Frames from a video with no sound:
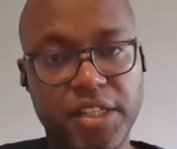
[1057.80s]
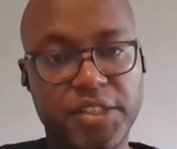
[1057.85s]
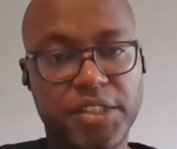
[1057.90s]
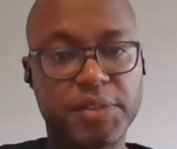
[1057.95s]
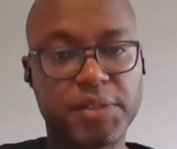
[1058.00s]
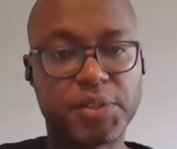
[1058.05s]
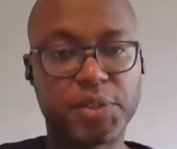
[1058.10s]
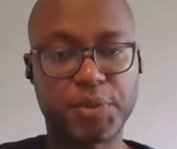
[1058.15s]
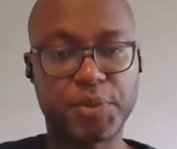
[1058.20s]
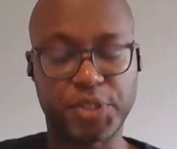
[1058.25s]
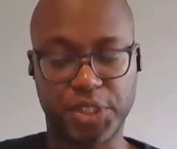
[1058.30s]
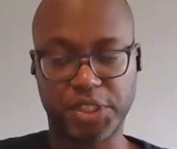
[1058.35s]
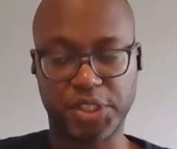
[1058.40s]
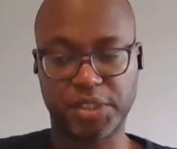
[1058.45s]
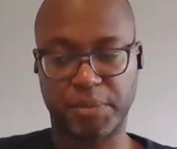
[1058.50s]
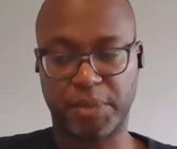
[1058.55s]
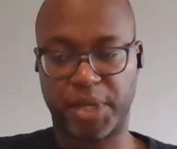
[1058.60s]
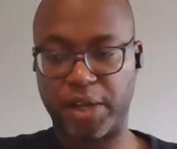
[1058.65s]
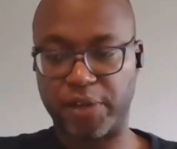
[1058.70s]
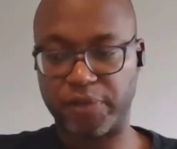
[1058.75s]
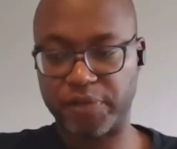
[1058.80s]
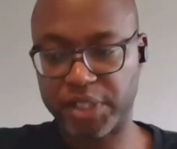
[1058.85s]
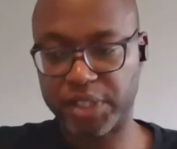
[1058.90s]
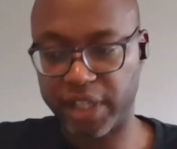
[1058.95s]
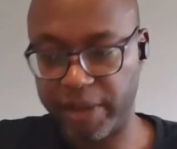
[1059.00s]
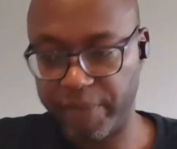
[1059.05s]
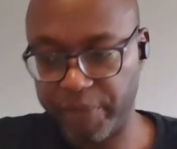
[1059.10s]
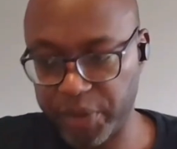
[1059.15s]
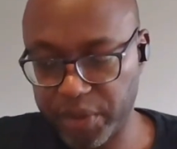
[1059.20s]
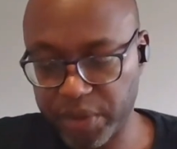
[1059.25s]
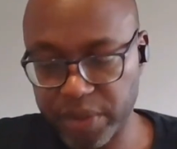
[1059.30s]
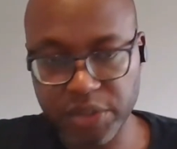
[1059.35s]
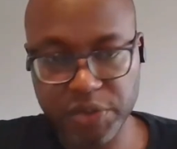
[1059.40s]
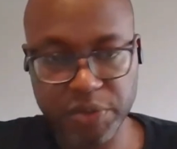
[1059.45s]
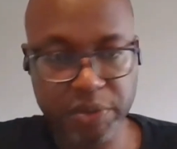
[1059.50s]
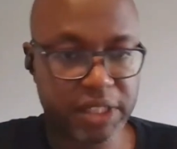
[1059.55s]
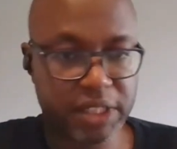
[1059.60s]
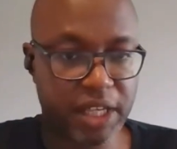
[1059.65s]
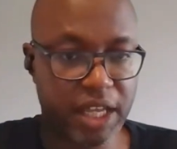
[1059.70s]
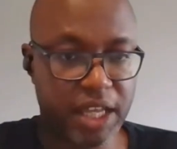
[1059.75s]
And it seems to be just a matter of time,
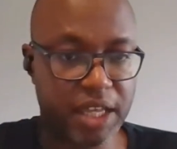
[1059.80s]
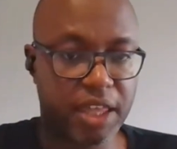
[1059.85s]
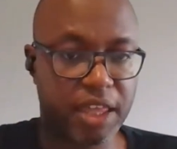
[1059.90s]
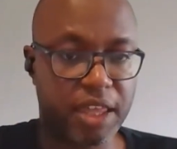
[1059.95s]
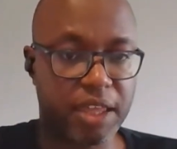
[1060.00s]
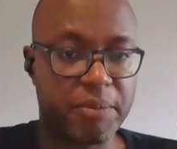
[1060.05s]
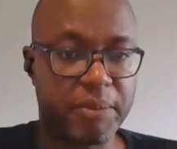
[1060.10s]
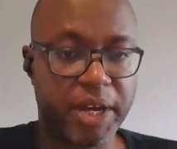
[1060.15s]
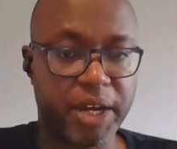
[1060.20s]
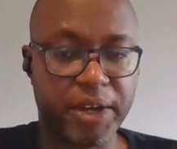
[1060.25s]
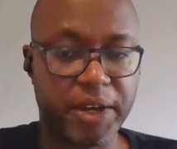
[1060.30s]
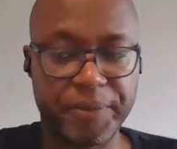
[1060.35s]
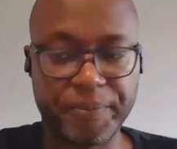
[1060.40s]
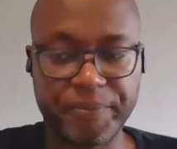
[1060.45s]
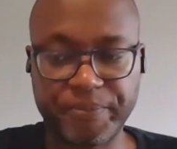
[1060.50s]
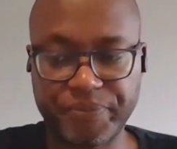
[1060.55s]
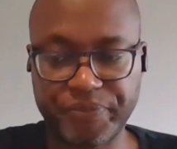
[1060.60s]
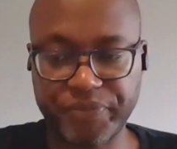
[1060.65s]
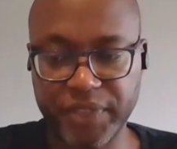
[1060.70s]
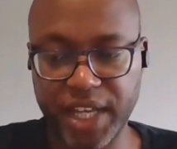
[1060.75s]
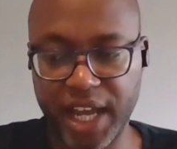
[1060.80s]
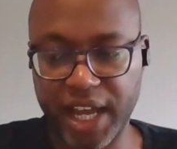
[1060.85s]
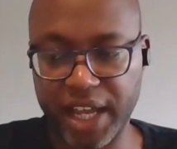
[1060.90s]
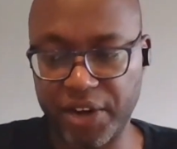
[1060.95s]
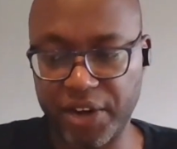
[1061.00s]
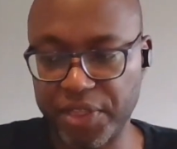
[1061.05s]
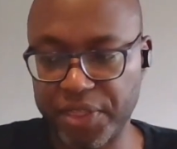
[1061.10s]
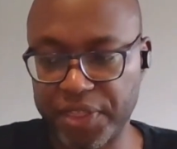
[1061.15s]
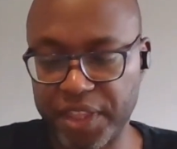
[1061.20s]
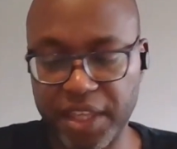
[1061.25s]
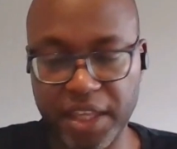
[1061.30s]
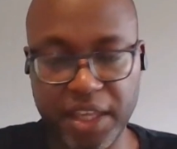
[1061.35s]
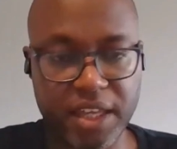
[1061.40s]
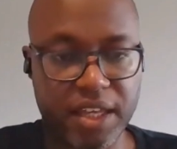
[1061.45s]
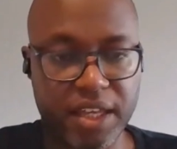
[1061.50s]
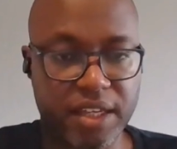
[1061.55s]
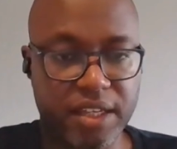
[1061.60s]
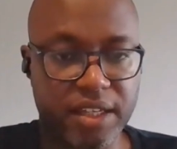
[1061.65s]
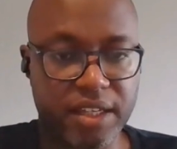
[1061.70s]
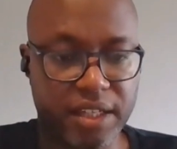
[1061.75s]
because when DAI came out, I don't
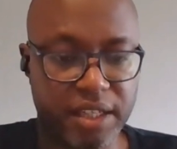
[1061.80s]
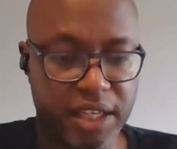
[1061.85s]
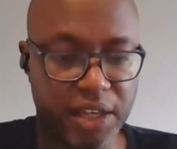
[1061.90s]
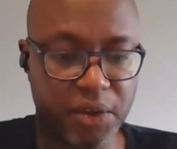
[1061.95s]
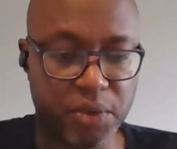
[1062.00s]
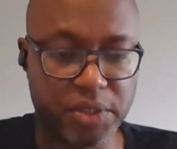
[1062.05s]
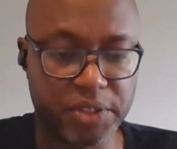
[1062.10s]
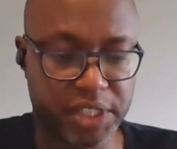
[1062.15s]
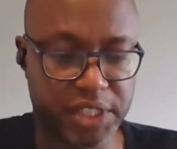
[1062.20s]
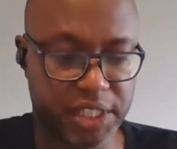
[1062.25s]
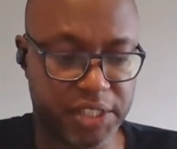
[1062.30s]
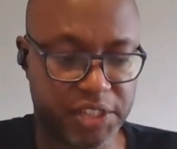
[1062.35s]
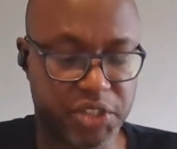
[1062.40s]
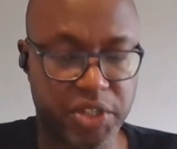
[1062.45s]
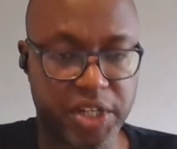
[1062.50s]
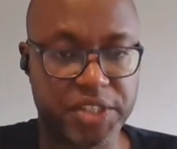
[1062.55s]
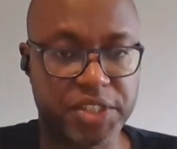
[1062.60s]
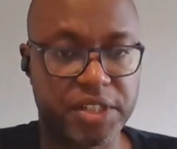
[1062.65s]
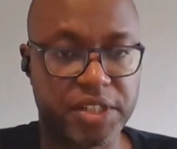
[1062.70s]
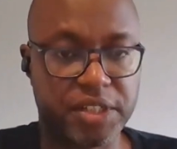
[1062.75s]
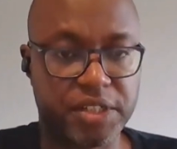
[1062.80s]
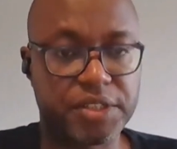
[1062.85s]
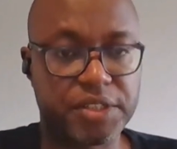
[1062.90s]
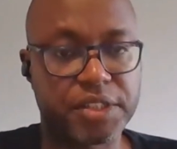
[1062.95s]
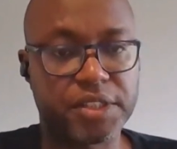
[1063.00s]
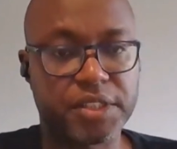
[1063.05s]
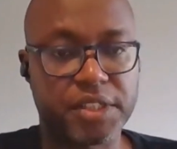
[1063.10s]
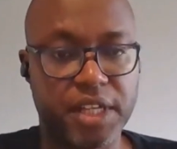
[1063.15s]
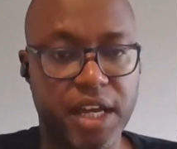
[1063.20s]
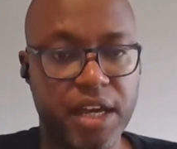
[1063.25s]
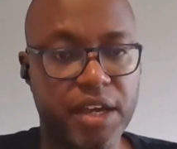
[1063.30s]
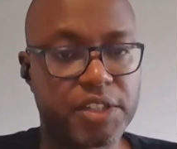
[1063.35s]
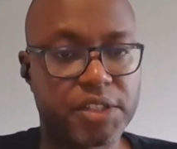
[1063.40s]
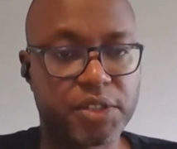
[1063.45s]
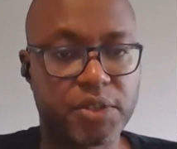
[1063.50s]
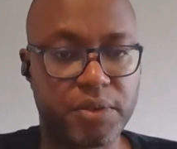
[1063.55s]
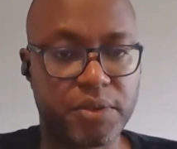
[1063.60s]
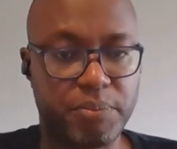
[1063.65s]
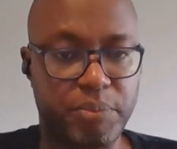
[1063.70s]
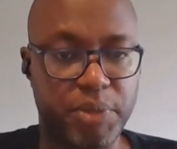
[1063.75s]
think it was as trusted as it is now.
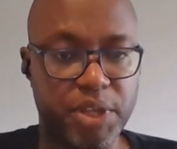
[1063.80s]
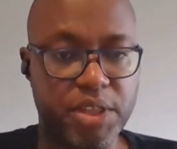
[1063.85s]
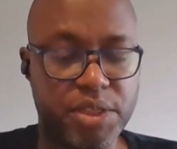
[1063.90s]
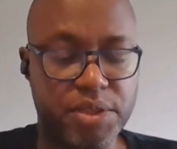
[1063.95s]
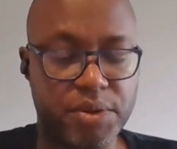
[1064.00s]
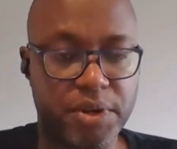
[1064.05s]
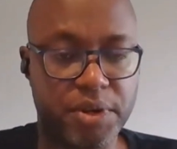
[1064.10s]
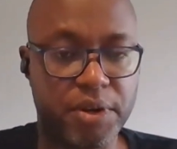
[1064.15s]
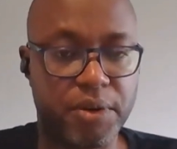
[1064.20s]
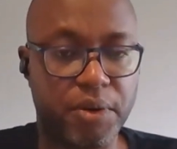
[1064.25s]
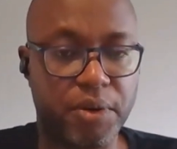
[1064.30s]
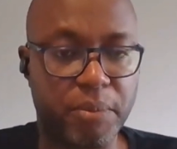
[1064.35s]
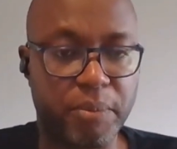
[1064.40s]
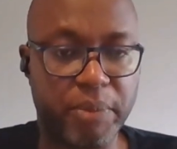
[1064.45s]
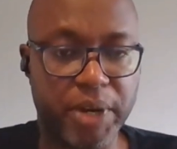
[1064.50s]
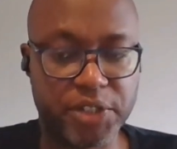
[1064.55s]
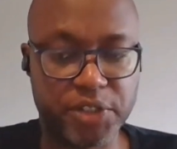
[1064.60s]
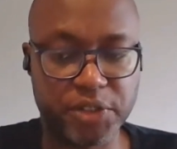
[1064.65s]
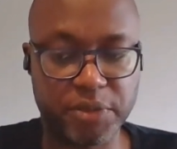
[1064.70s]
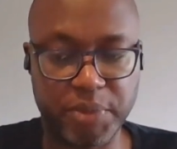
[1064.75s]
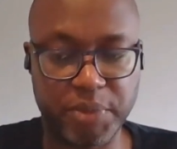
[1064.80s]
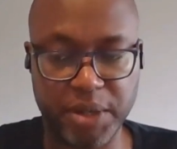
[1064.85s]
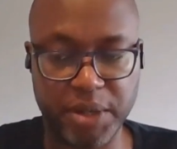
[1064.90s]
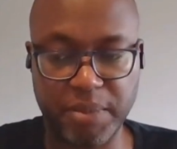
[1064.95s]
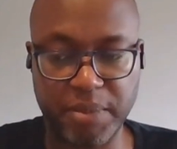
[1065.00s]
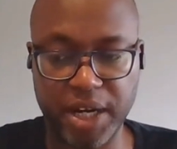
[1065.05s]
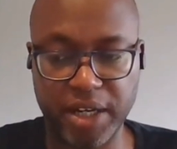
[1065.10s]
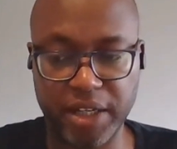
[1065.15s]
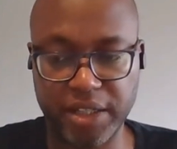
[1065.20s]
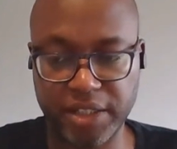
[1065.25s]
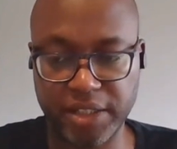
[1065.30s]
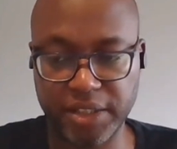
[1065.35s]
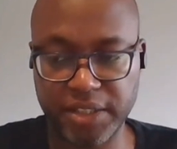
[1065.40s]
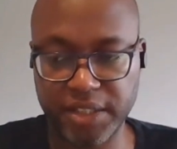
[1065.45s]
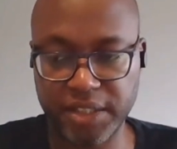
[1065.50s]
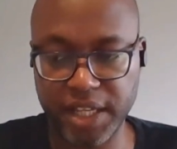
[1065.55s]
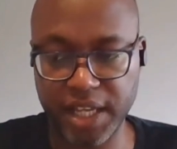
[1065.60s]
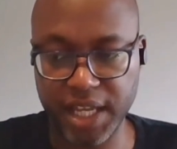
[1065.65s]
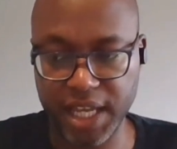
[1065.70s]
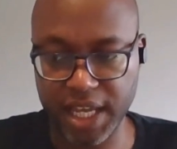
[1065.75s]
It's been through a whole bunch of bear markets.